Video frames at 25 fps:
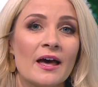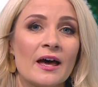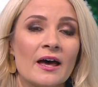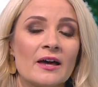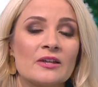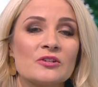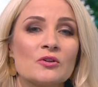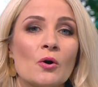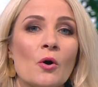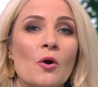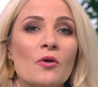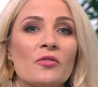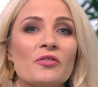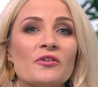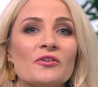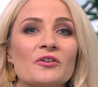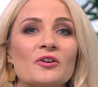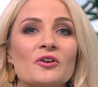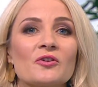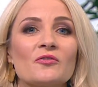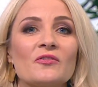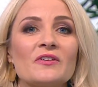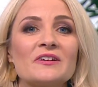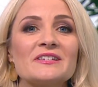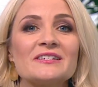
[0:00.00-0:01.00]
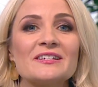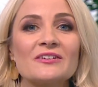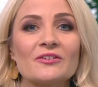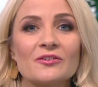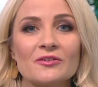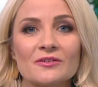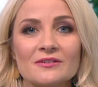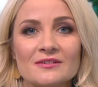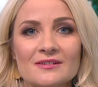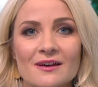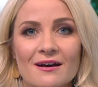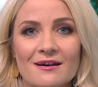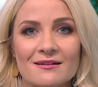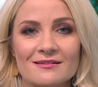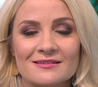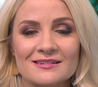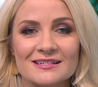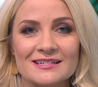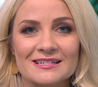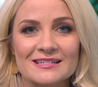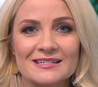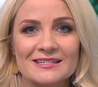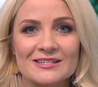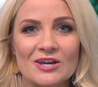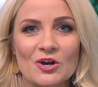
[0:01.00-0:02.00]
And author Carissa Coulthard
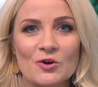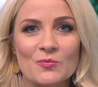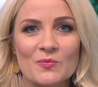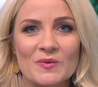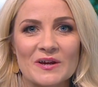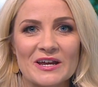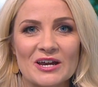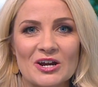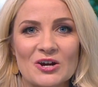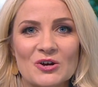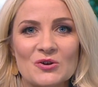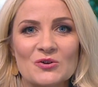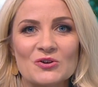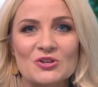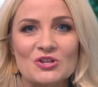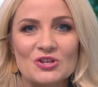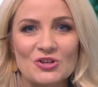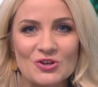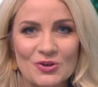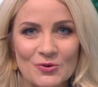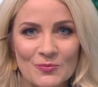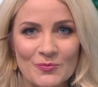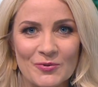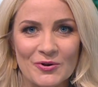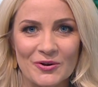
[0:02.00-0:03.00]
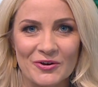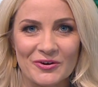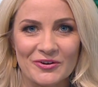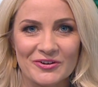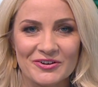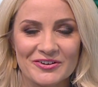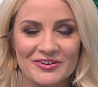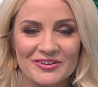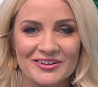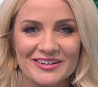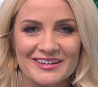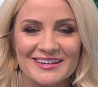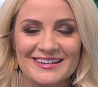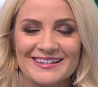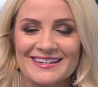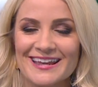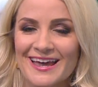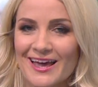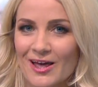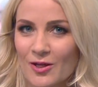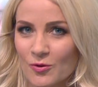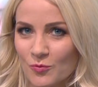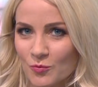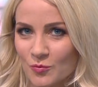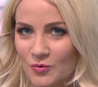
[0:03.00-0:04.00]
is hoping her new book can
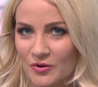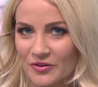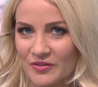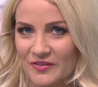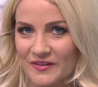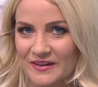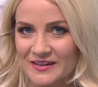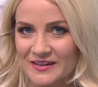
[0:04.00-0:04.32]
help with